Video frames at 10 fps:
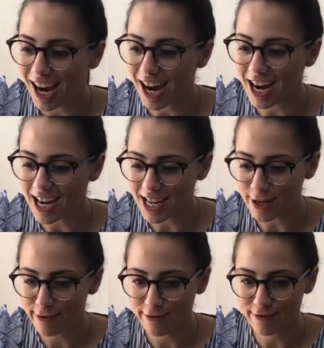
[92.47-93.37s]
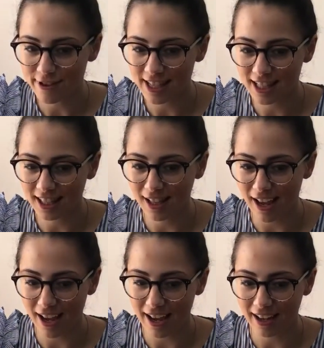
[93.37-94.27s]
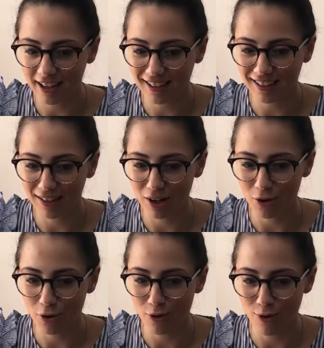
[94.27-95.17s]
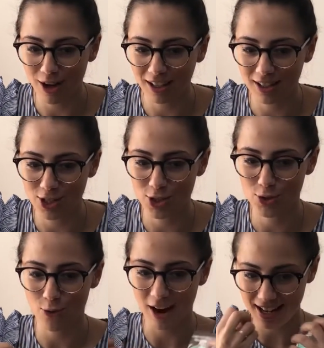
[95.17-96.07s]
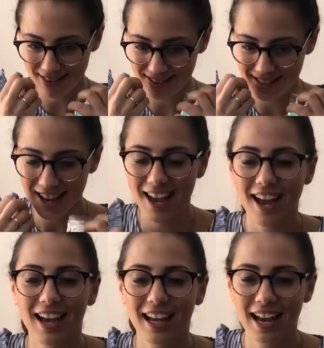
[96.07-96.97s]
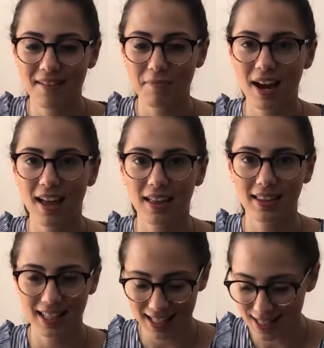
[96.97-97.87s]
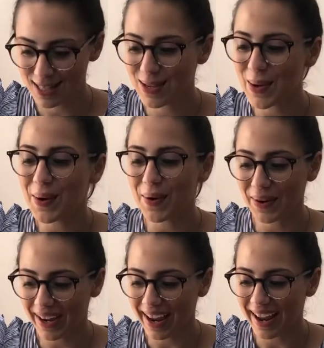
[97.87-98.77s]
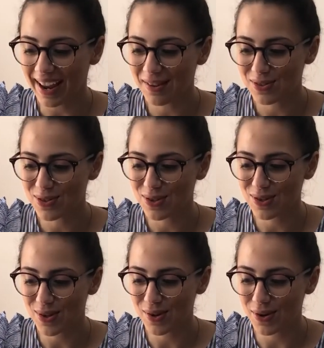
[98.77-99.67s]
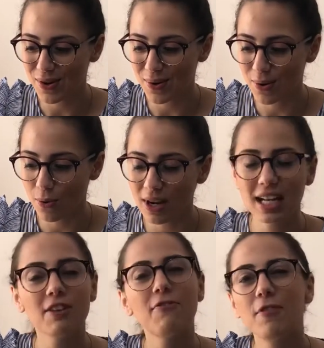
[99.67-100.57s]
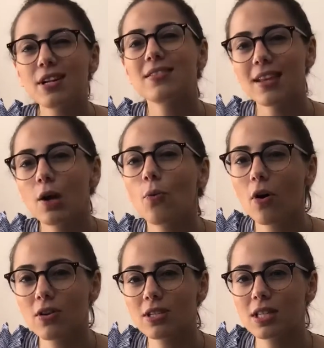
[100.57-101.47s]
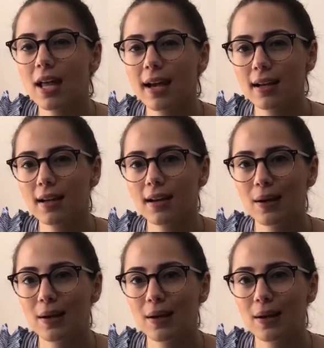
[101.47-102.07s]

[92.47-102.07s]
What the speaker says: I feel like really straight again my teeth. Okay, so in the first day was like